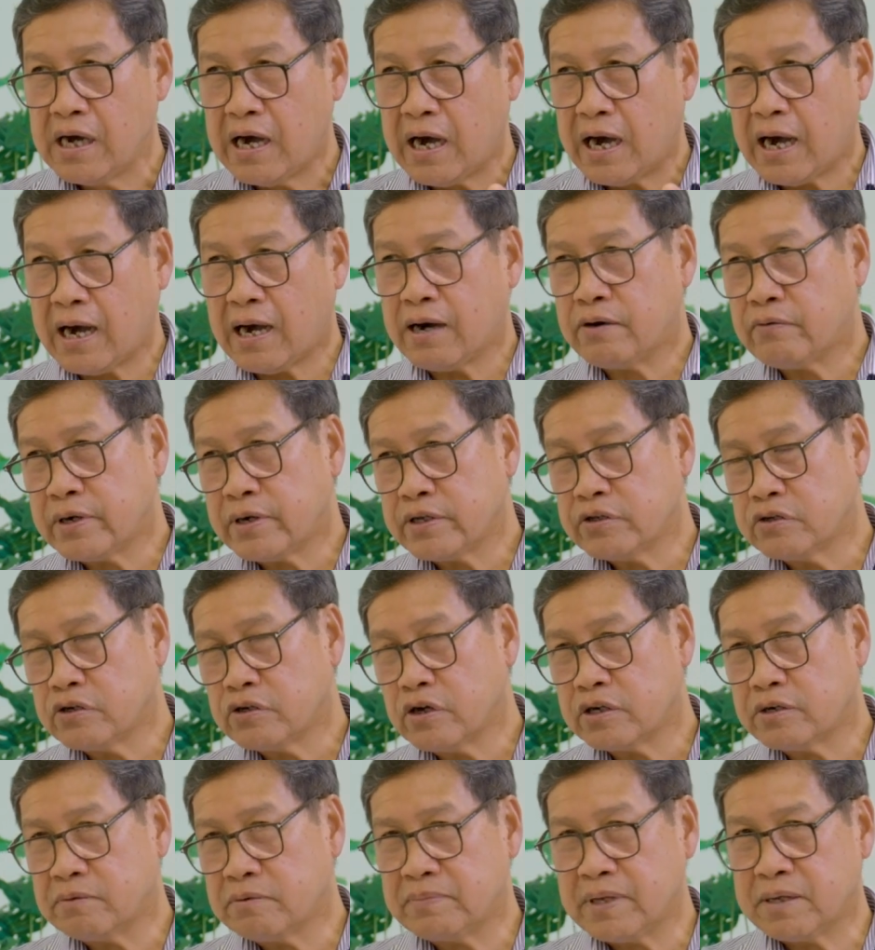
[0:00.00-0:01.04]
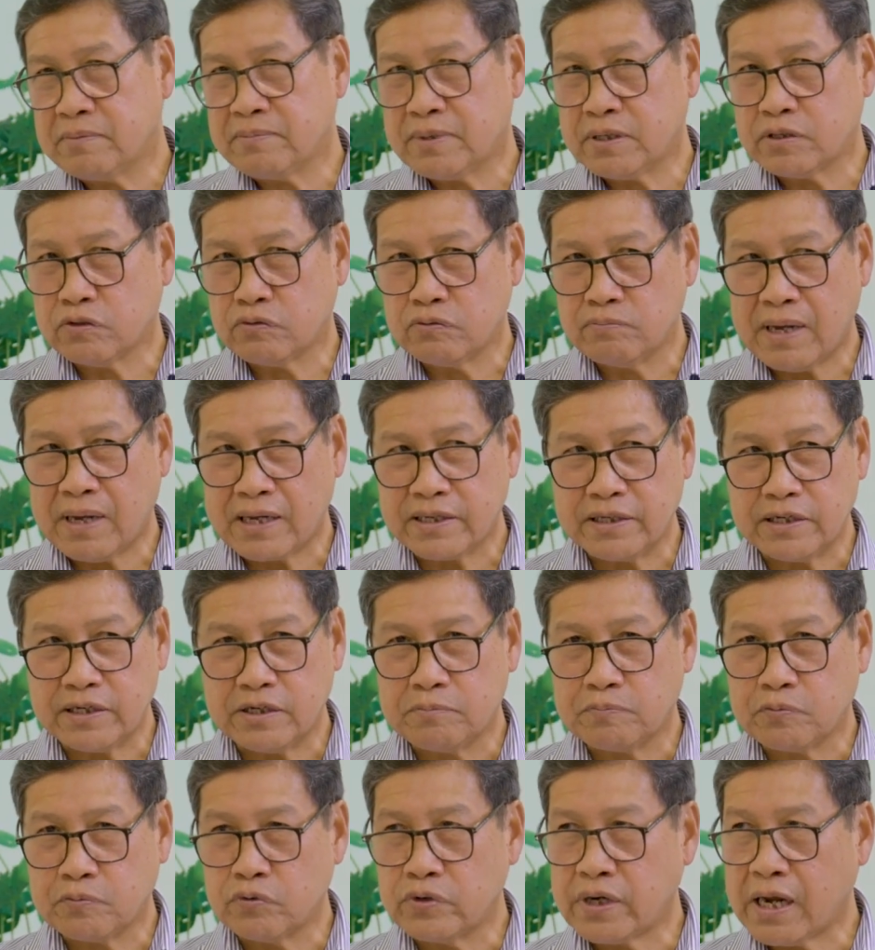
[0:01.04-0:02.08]
how are you going to be able to market
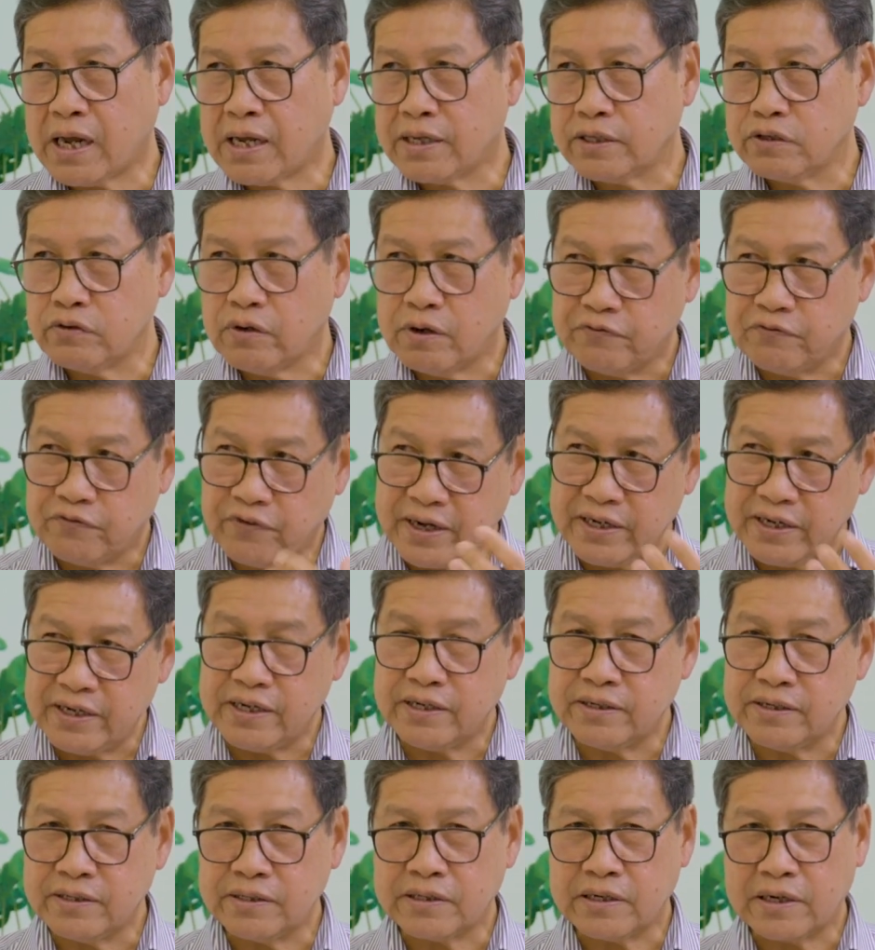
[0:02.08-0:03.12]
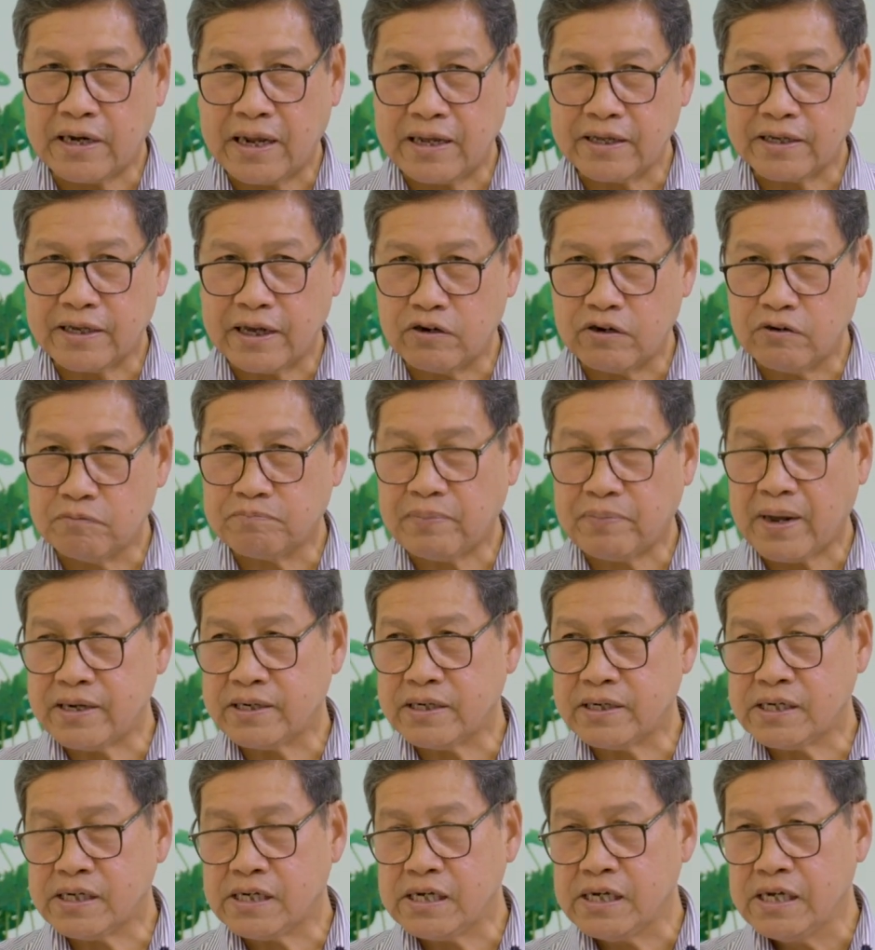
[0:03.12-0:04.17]
the product, you are finding the right kind of
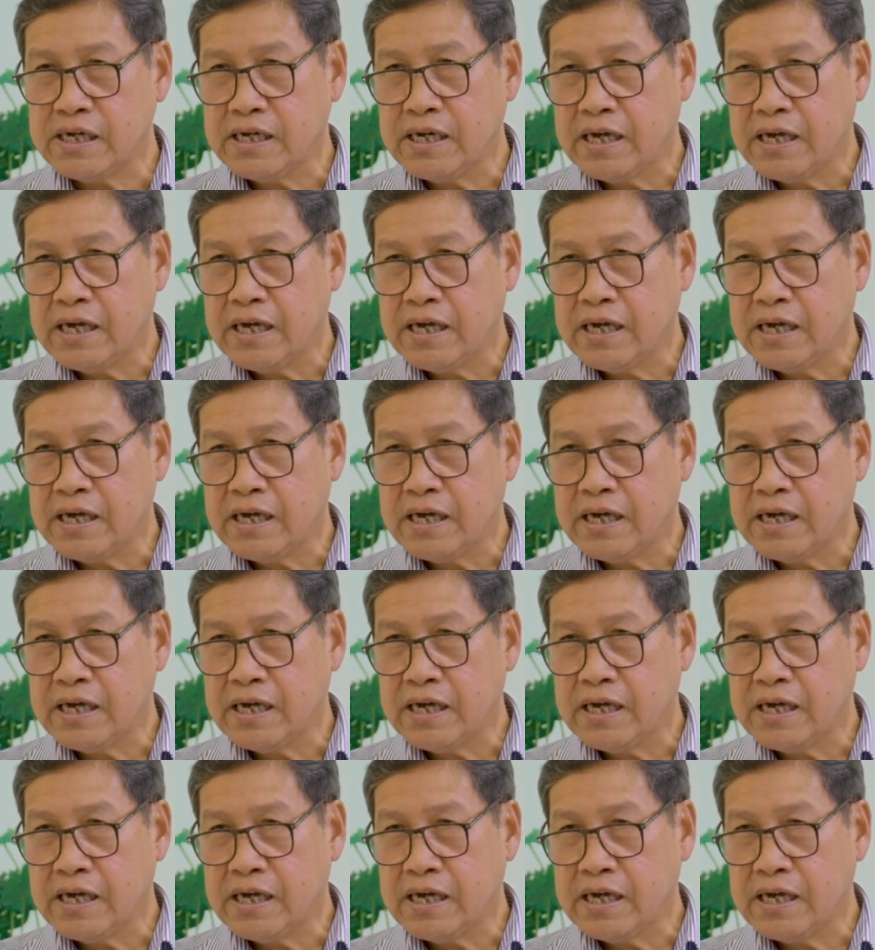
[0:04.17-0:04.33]
partner,